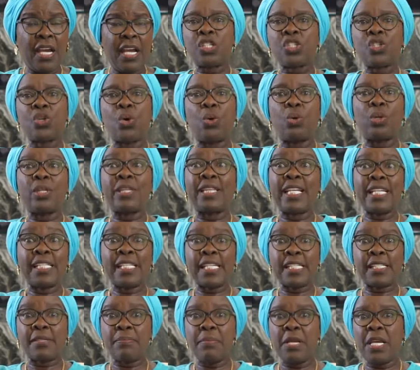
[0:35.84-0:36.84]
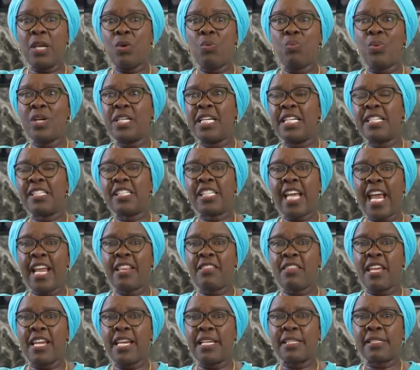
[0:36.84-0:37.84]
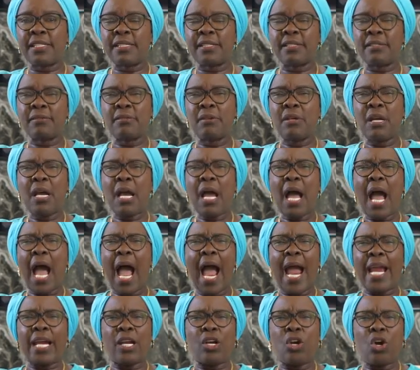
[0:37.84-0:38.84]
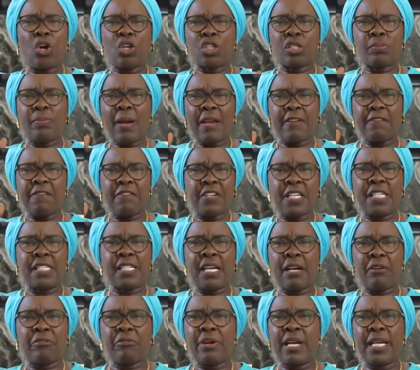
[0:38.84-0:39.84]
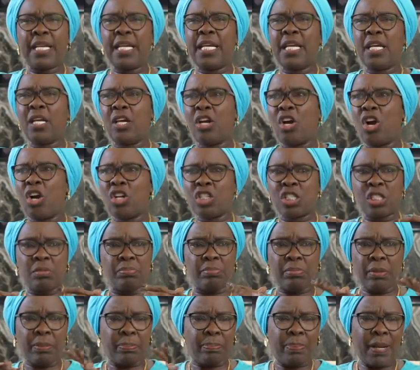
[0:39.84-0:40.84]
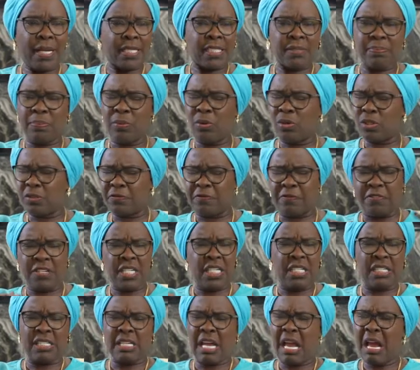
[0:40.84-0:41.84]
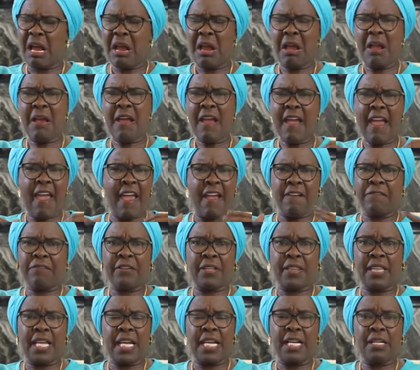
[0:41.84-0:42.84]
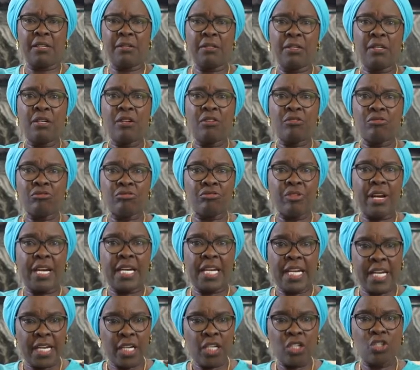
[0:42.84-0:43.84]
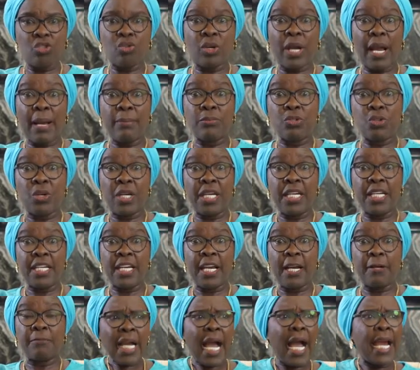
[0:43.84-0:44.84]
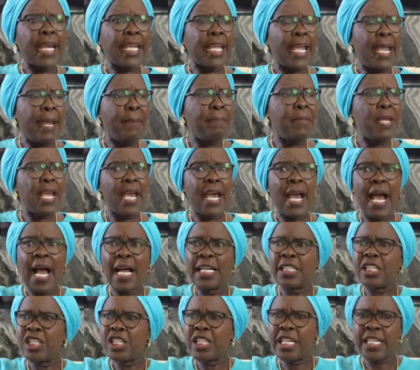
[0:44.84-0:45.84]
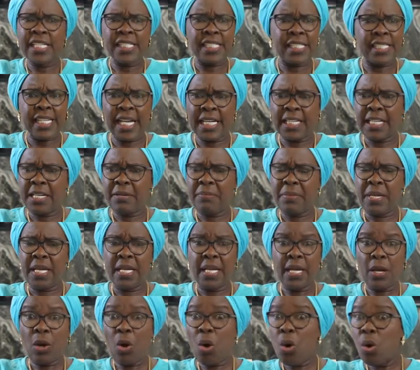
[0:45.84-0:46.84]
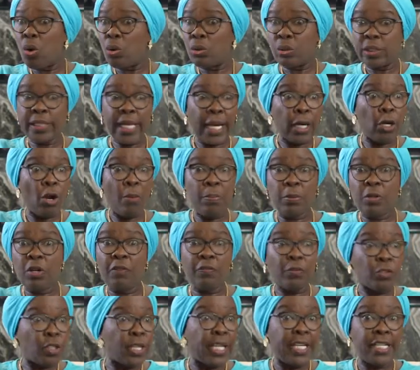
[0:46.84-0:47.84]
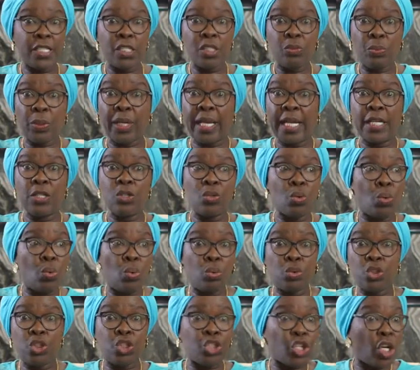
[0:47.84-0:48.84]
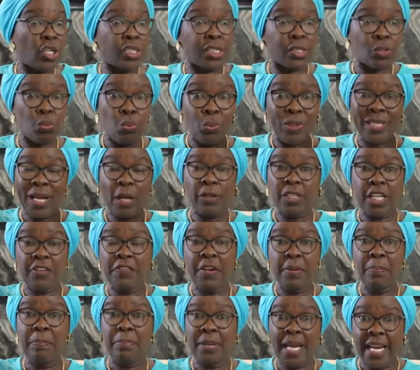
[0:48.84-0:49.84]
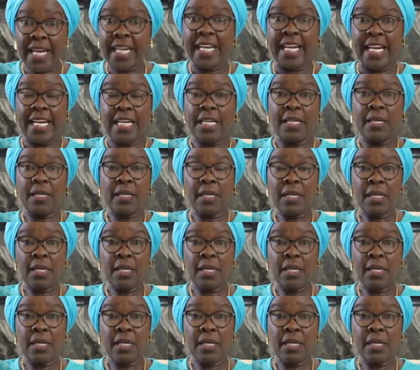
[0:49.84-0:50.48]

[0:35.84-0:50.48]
So this is me. Within 10 days, I got my visa ready, got passport, visa, everything ready to come to India. I came here and she is telling me, oh, there are a couple of things we can do just without even blinking.